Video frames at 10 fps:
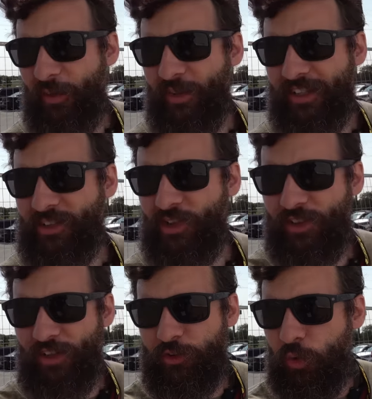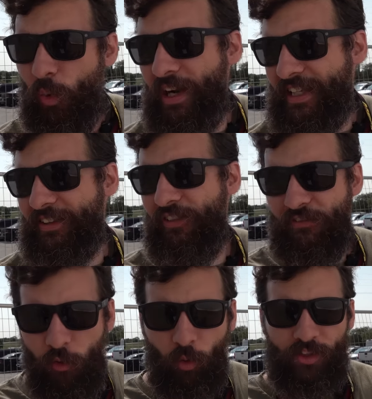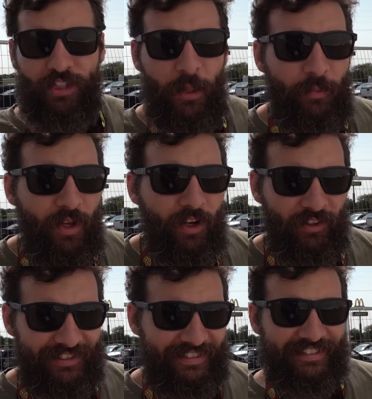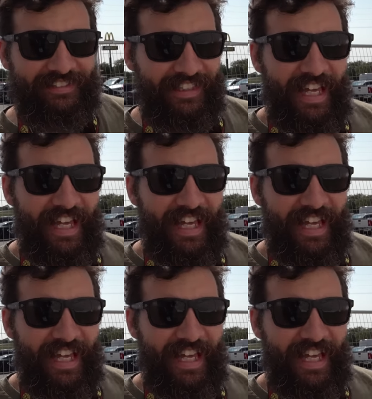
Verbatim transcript: I'm like, it should have done 20 to 40 or 60.